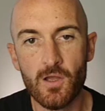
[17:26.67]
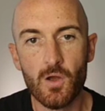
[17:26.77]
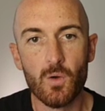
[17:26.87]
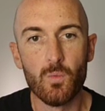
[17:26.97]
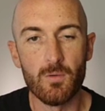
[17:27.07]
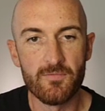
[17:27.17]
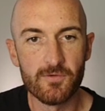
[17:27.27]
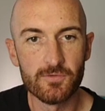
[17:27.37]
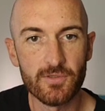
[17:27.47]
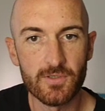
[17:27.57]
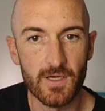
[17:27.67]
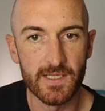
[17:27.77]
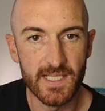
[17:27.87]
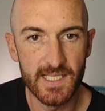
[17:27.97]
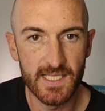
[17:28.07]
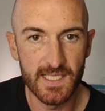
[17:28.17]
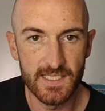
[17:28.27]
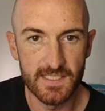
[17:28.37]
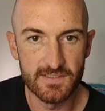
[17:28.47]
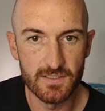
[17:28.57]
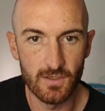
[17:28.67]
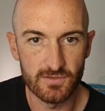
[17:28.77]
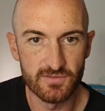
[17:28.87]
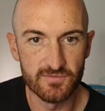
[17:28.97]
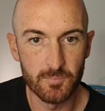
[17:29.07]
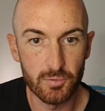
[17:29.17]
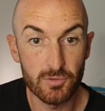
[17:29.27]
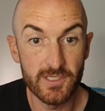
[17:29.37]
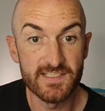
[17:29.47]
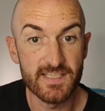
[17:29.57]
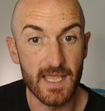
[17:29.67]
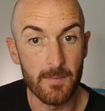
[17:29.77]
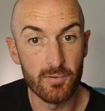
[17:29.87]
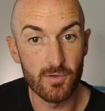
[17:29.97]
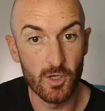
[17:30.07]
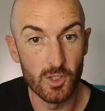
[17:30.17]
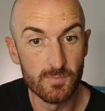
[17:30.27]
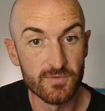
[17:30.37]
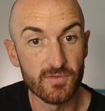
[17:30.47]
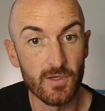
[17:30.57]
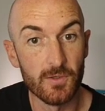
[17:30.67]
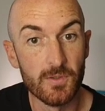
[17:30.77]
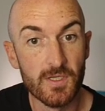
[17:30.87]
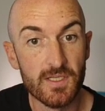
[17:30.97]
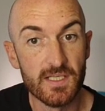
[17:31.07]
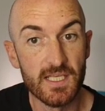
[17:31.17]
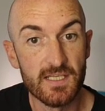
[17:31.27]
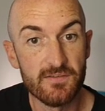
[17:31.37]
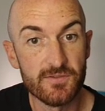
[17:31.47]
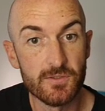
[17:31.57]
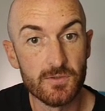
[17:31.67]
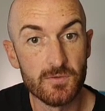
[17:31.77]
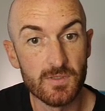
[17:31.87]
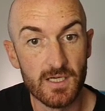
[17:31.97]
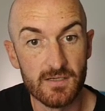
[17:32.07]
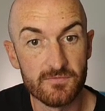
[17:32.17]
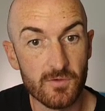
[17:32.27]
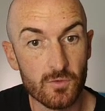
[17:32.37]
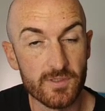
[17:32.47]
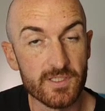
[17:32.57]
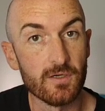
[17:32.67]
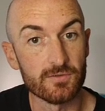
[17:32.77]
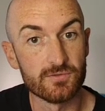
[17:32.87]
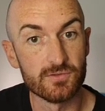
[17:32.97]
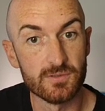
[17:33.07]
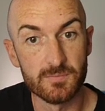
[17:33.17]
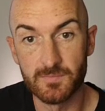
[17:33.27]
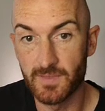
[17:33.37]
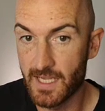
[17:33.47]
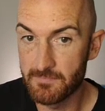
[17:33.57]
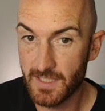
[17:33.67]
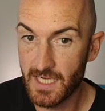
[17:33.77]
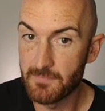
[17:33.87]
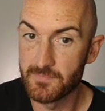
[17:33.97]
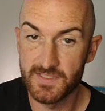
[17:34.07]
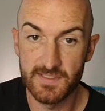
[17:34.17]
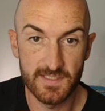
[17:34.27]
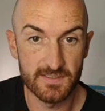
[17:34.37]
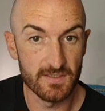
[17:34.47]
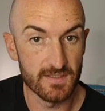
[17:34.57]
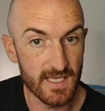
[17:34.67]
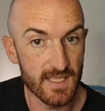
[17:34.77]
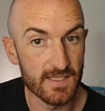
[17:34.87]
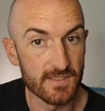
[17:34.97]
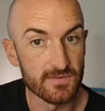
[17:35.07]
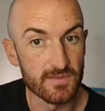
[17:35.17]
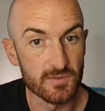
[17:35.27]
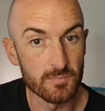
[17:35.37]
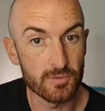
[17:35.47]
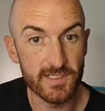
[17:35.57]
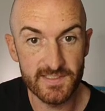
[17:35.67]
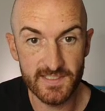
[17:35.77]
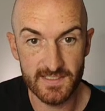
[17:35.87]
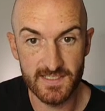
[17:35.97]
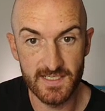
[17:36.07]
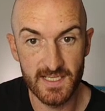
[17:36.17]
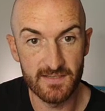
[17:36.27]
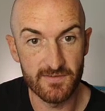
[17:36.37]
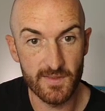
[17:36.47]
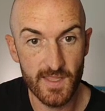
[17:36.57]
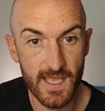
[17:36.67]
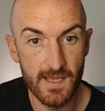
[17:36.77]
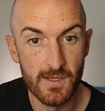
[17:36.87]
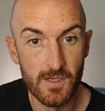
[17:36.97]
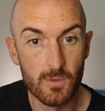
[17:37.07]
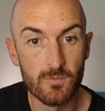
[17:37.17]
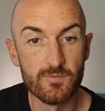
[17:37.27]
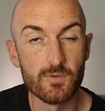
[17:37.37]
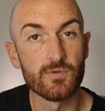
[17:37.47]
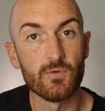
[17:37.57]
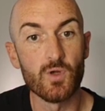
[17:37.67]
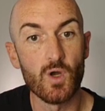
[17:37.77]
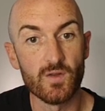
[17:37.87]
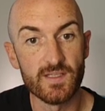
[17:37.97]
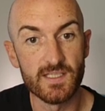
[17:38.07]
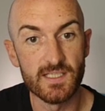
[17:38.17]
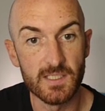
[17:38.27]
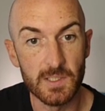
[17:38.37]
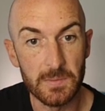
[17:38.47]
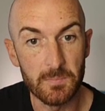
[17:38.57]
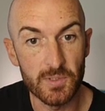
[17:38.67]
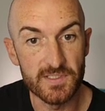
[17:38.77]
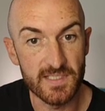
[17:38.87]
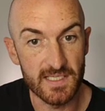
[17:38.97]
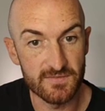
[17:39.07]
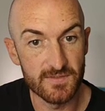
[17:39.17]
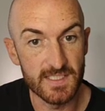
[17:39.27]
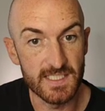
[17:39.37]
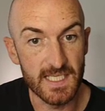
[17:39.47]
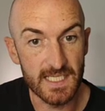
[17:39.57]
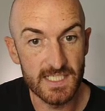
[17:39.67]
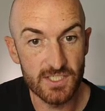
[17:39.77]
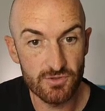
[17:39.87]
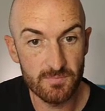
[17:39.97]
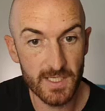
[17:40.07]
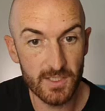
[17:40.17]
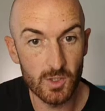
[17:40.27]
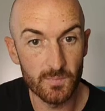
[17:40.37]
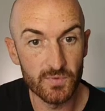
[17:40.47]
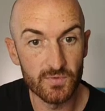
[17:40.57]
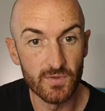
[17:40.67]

What we've also got in here is lots of preset probes. So if you have already got some amp clamps and things like that, there's presets in here for that. We've also got the presets for the ignition pickups